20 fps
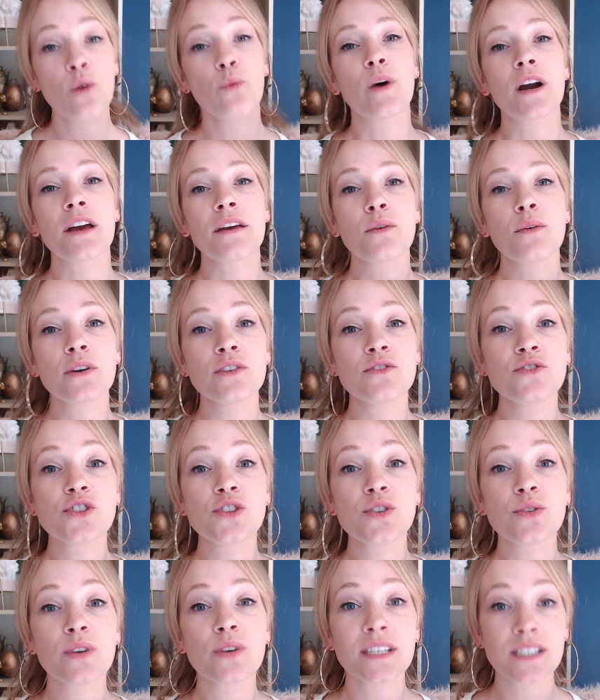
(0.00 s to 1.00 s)
What you can
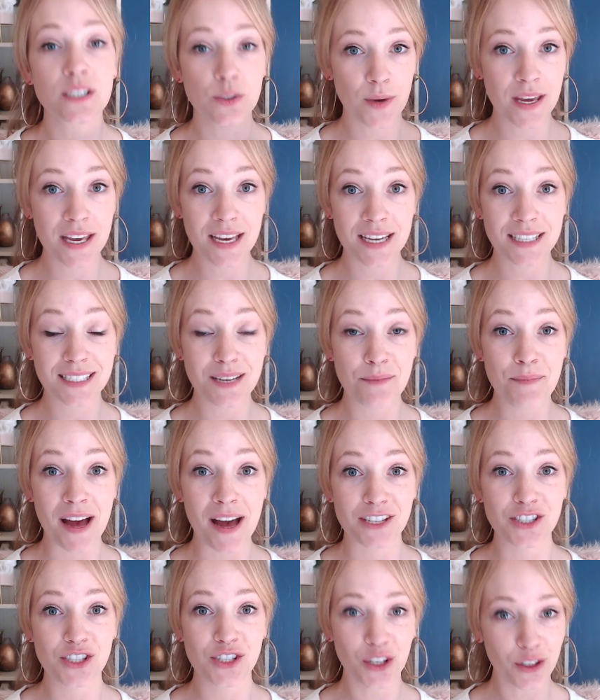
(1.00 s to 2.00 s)
do is tweak it to
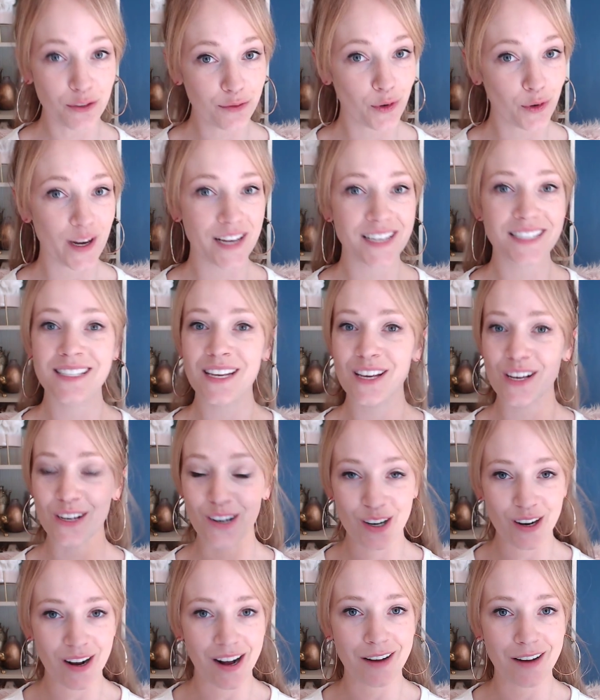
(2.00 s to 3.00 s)
match your your voice,
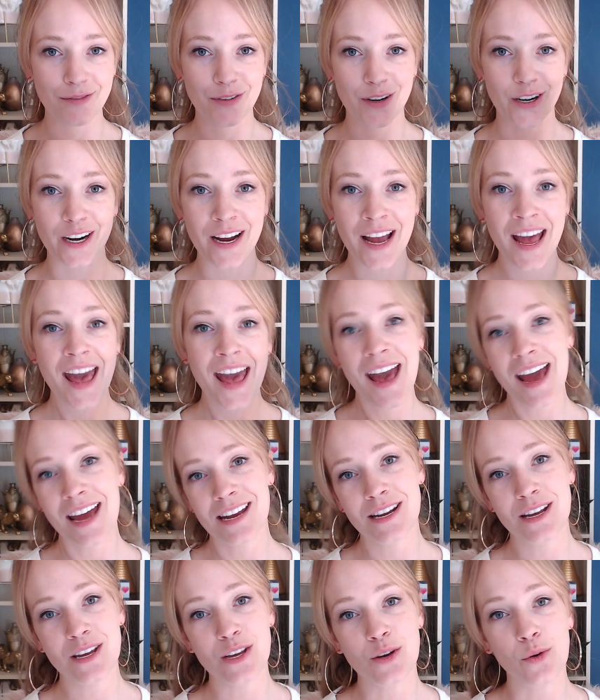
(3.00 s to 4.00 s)
your offer,
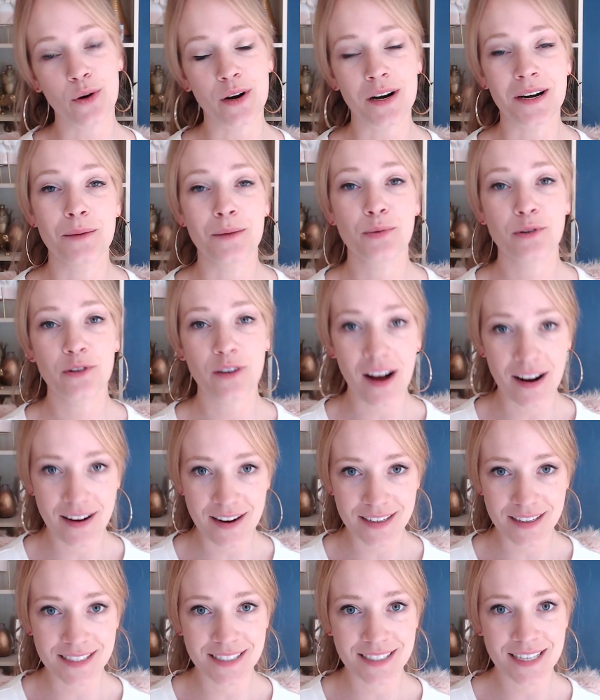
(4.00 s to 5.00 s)
and your
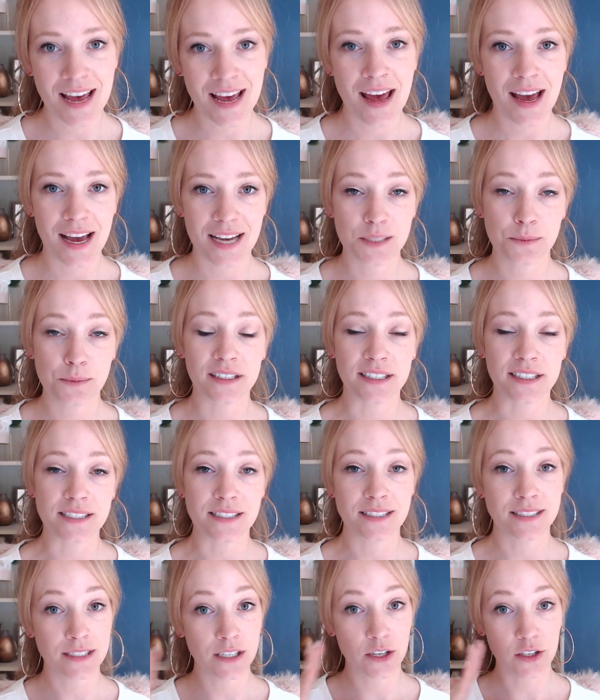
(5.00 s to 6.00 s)
products, as well
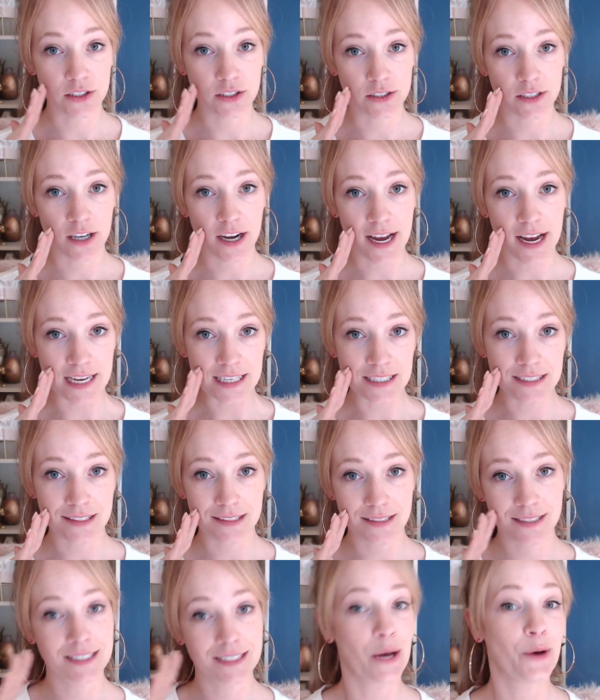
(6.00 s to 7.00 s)
as your height.
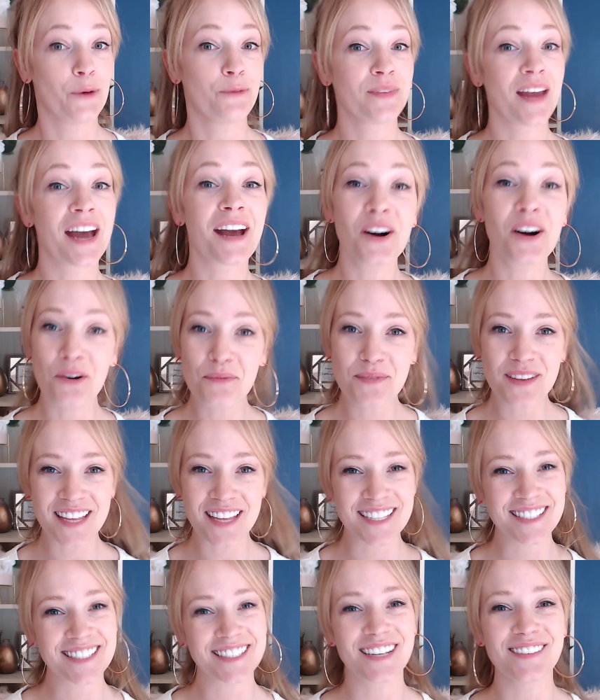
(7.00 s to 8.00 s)
So I hope that
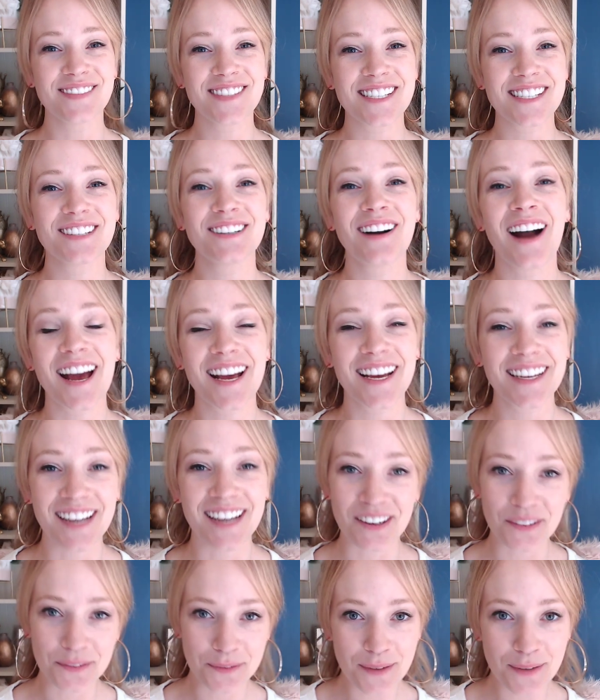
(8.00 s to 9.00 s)
that serves you. I
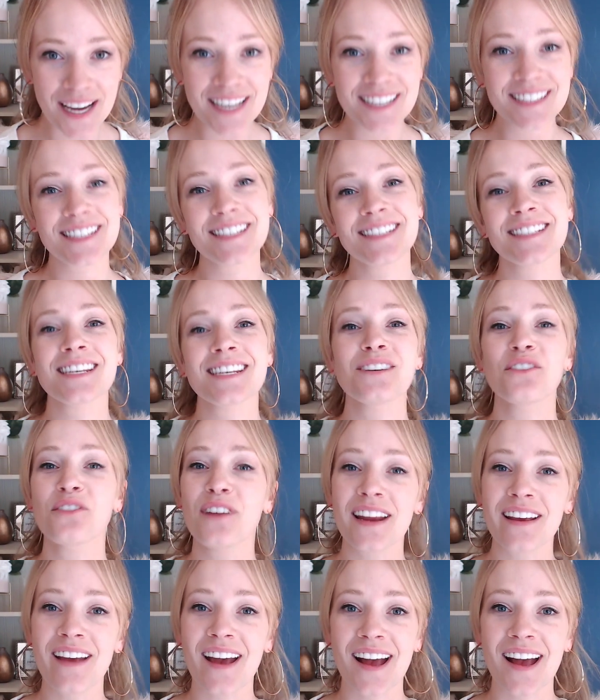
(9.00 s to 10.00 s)
cannot wait to see you
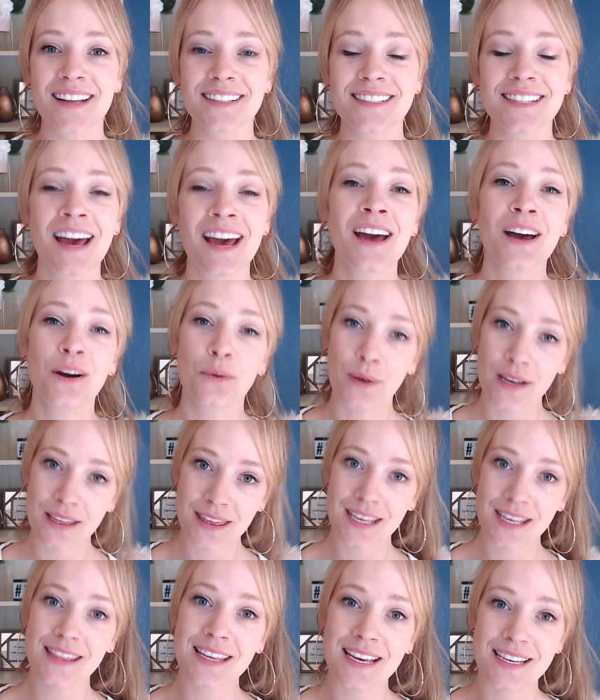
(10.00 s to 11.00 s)
running ads with
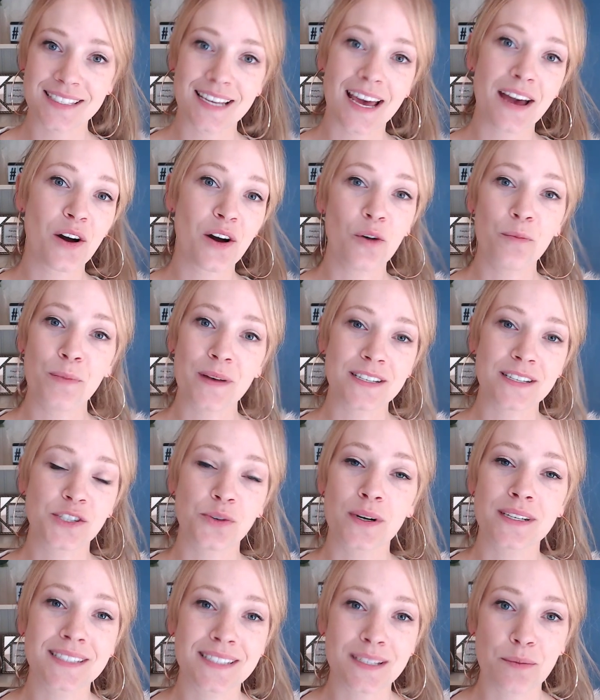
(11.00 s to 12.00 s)
this. I hope it
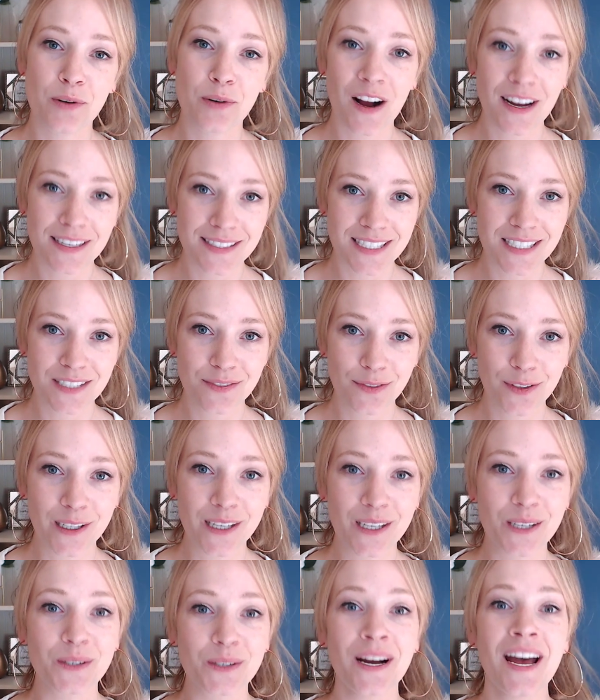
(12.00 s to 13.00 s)
shortens the process for
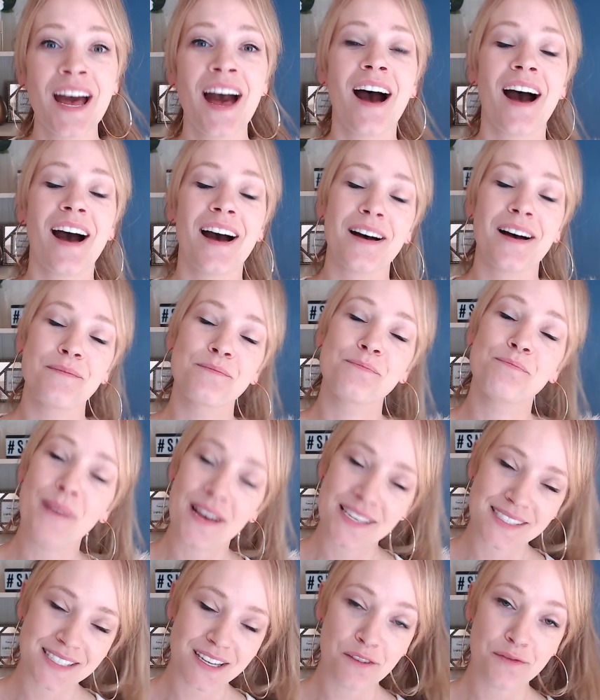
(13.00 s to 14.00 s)
you. Um,
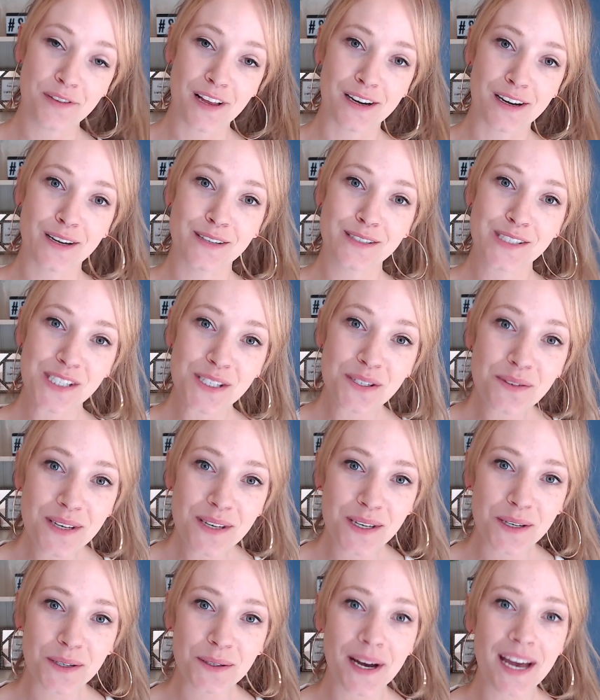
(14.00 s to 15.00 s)
best of luck to
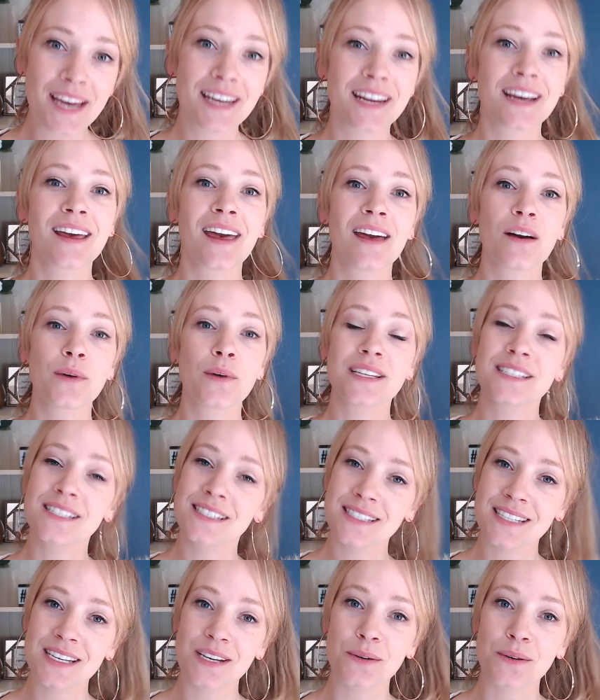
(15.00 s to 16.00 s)
you, and I can't wait to
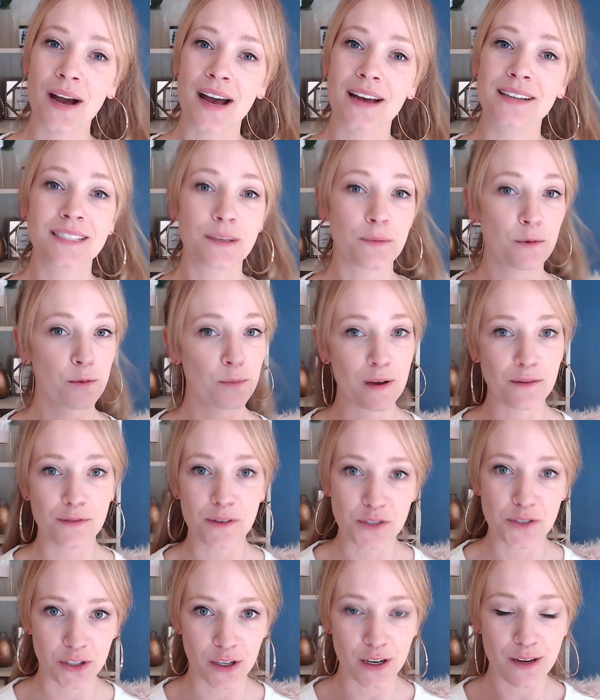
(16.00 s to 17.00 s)
see you at some of my
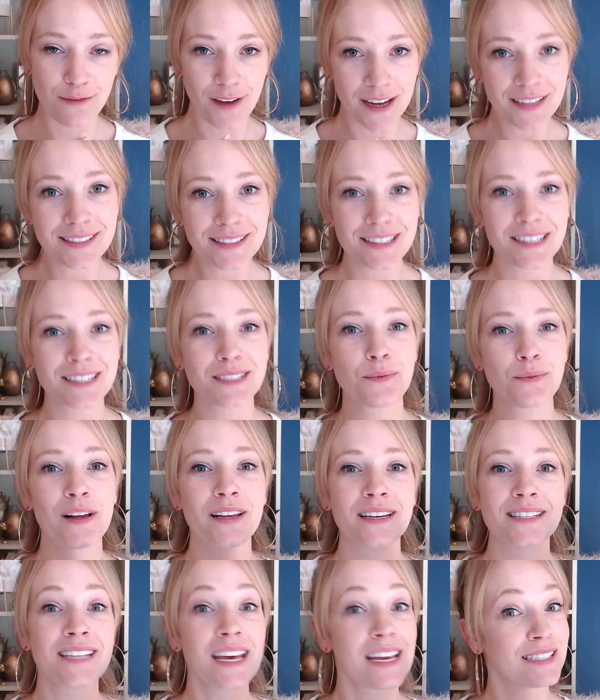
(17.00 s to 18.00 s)
future events as well
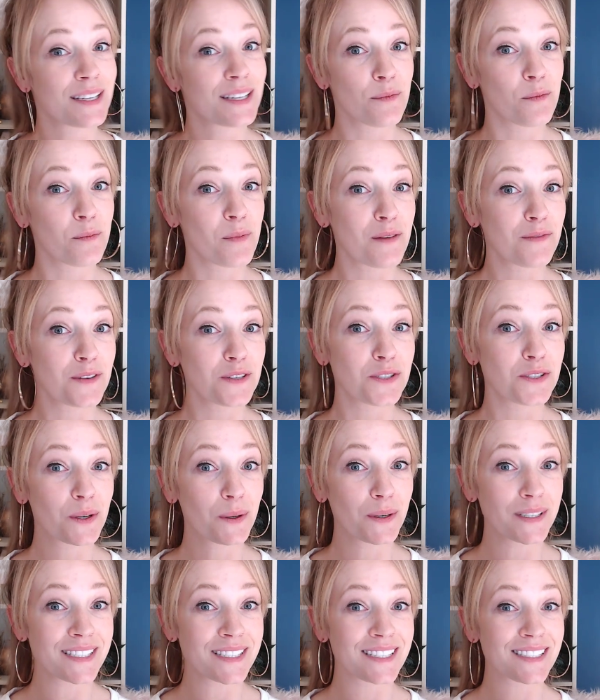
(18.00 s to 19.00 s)
as in some of my future
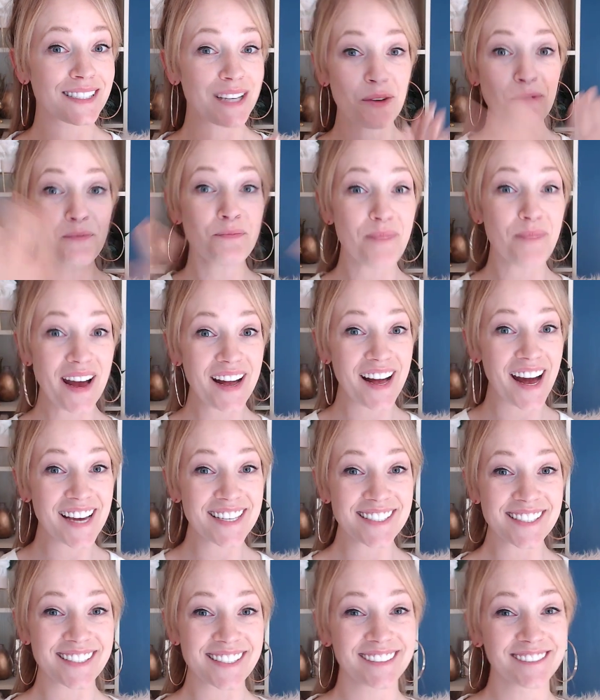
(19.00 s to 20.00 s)
courses. So bye,
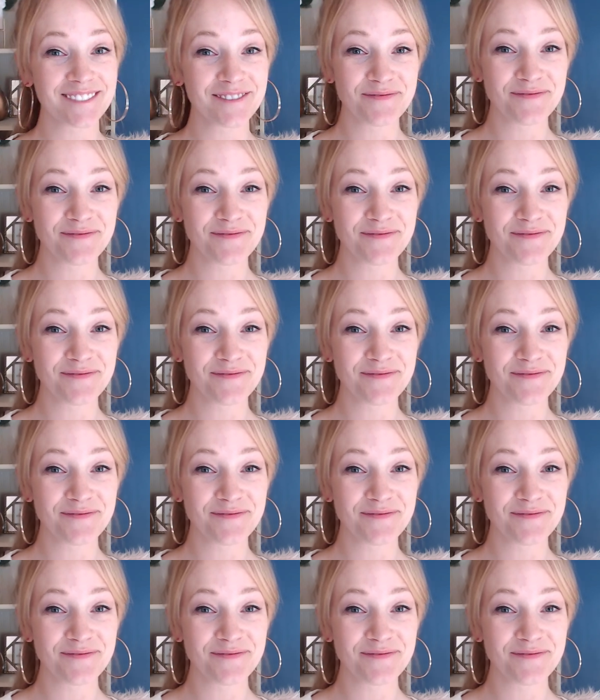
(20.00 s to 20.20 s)
guys.